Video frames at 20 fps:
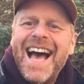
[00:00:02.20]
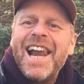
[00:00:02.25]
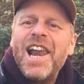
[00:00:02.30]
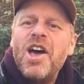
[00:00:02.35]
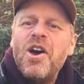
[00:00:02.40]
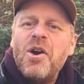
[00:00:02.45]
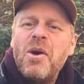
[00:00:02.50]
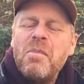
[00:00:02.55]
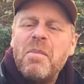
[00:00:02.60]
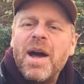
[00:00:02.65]

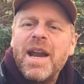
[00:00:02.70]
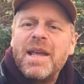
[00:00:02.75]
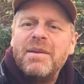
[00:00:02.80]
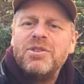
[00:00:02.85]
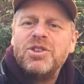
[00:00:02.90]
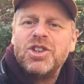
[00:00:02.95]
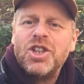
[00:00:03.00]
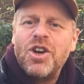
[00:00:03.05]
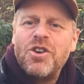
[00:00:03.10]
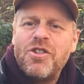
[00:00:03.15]
Hello, my
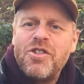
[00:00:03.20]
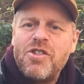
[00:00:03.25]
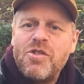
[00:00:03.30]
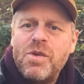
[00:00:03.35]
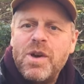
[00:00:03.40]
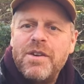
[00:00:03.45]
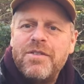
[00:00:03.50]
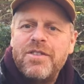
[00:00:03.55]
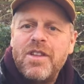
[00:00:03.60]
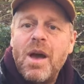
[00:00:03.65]
name's Joe
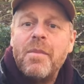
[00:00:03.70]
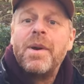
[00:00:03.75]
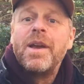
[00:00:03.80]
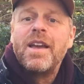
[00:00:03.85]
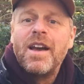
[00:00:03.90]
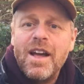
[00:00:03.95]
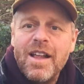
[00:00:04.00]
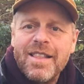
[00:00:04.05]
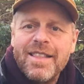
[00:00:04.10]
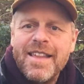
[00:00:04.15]
Swift. I'm a
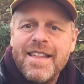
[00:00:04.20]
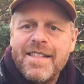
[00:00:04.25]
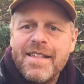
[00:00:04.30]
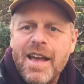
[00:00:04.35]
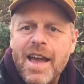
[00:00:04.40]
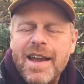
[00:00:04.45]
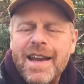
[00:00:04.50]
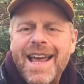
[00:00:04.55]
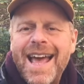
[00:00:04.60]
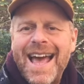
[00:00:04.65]
garden
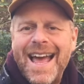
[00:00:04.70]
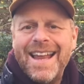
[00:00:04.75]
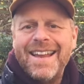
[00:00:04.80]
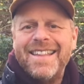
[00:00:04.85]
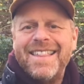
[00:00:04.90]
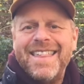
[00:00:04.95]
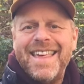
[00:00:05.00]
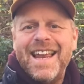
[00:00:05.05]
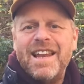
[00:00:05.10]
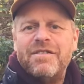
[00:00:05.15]
designer
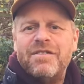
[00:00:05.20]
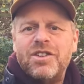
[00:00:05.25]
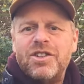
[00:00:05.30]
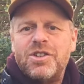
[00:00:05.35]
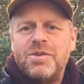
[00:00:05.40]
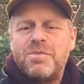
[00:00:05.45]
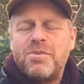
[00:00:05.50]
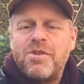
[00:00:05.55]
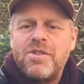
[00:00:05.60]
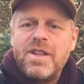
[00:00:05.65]
and
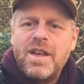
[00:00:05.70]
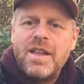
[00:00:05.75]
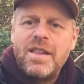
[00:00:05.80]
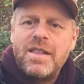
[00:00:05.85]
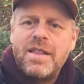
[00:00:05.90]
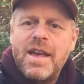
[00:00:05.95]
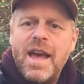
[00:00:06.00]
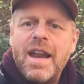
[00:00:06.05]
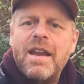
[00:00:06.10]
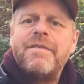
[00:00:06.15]
television
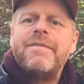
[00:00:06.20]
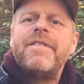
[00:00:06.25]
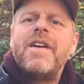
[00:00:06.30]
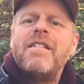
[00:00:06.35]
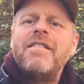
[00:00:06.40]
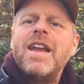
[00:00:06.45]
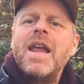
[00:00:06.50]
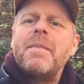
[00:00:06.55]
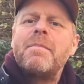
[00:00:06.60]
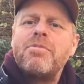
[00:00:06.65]
presenter and a
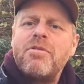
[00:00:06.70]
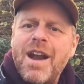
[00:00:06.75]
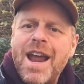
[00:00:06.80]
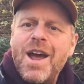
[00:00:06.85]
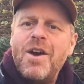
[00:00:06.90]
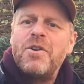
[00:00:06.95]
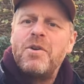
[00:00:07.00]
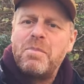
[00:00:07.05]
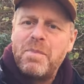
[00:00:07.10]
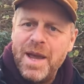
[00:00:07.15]
very
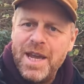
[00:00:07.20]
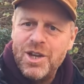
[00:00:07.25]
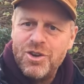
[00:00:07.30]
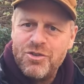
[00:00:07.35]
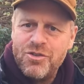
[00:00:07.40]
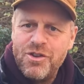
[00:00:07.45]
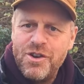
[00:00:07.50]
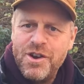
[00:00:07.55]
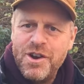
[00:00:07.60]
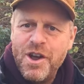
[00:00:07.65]
proud
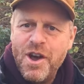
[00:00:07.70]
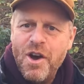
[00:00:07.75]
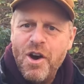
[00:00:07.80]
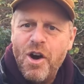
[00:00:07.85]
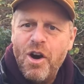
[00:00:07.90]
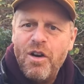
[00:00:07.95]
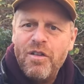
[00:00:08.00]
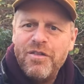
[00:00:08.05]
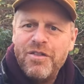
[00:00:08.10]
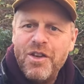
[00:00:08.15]
patron
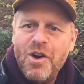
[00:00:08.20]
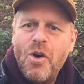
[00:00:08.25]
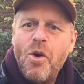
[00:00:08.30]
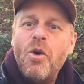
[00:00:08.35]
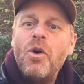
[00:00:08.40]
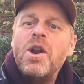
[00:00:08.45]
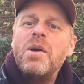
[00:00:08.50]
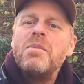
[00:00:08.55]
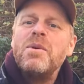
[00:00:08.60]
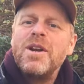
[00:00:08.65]
of the
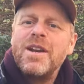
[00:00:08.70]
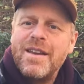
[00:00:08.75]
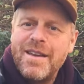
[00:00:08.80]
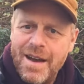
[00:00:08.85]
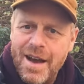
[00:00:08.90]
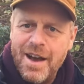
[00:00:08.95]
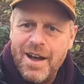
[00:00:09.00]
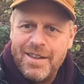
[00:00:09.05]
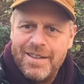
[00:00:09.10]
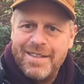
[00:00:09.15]
Horniman
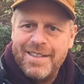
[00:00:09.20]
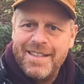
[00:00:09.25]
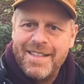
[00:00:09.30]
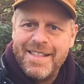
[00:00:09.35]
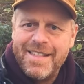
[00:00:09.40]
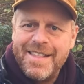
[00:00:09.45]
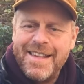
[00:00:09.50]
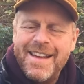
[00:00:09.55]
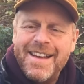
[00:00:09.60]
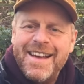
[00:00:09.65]

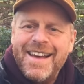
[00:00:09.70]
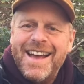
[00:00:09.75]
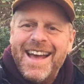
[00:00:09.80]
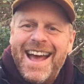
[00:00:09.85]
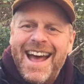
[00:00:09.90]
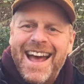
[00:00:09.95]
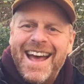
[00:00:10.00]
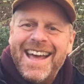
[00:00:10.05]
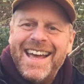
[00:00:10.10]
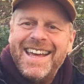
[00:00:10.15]
Gardens.
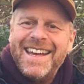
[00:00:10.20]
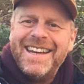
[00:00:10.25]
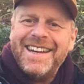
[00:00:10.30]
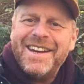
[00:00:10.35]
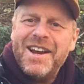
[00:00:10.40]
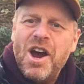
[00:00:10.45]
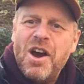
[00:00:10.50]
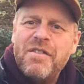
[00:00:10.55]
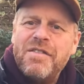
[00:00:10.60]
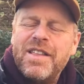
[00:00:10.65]

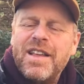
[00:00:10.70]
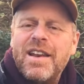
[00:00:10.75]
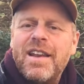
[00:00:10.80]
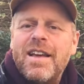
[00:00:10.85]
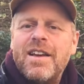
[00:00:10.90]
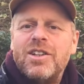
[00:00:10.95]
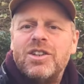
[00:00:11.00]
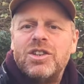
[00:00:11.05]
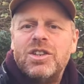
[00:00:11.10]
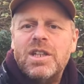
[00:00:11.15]
And over the
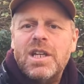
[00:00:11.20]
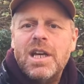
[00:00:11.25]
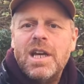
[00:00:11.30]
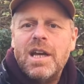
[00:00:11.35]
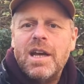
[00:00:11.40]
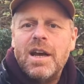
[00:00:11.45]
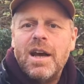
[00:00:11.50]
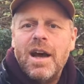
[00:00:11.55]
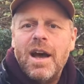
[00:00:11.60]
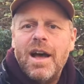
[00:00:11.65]
last
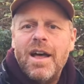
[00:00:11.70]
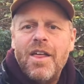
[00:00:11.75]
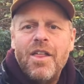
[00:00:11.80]
year,